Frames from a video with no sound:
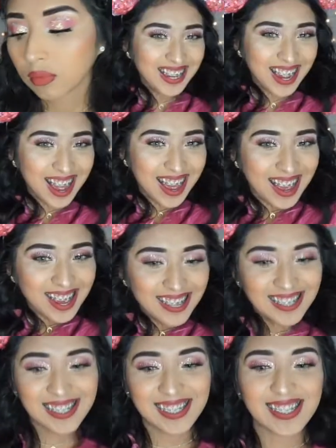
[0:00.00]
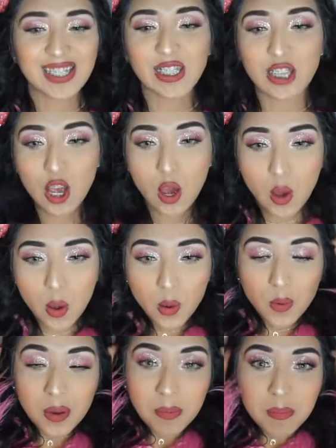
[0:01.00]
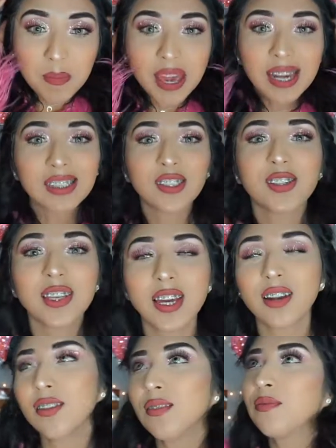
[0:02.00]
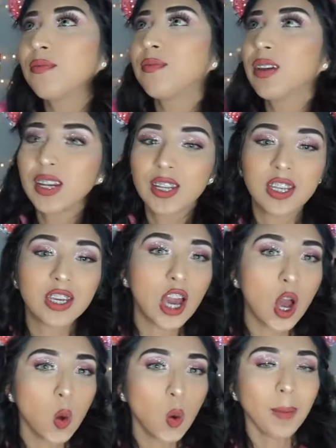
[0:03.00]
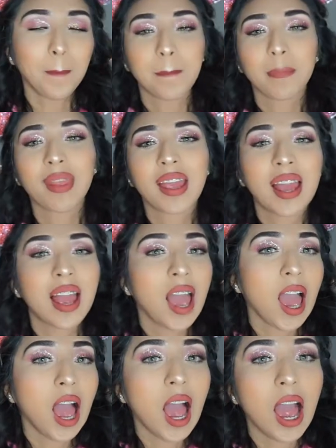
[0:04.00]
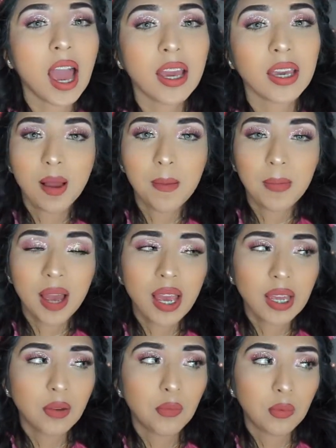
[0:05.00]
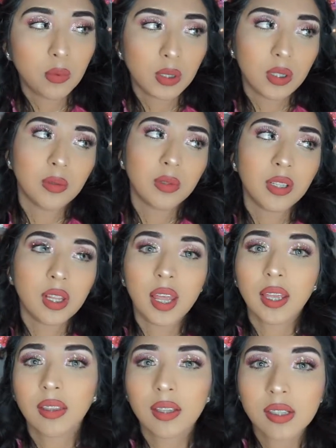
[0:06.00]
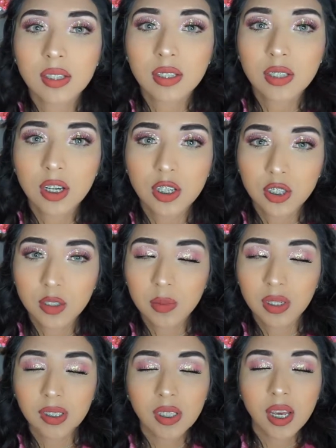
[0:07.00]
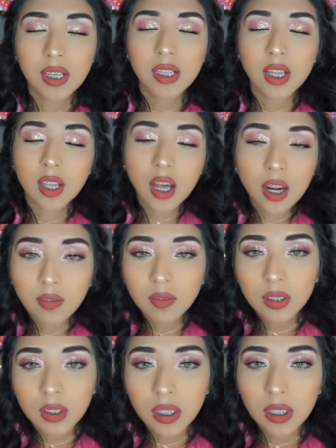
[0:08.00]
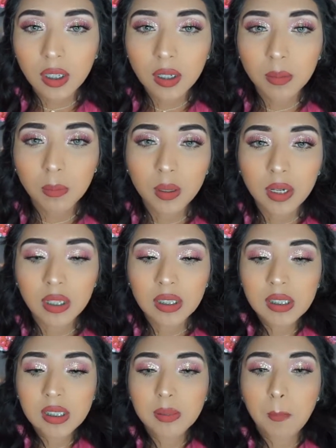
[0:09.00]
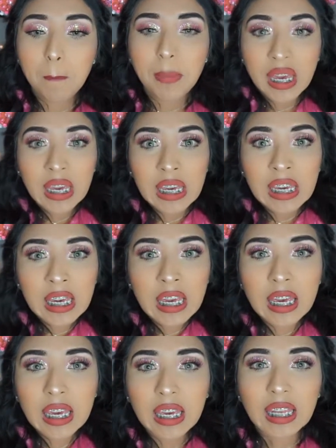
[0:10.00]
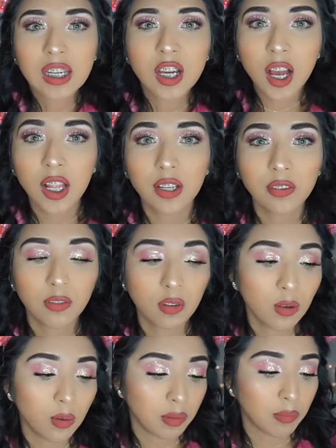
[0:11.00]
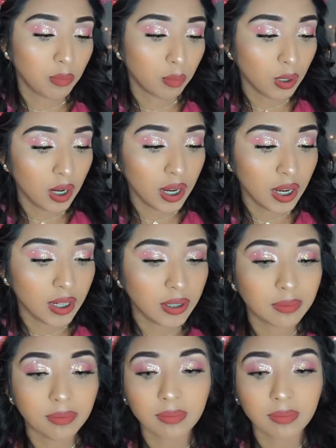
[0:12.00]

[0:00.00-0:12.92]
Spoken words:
Hey guys, so we've made it to the end of the video. I really like this, not just because it has a lot of glitter, but it's pink and colorful and bright,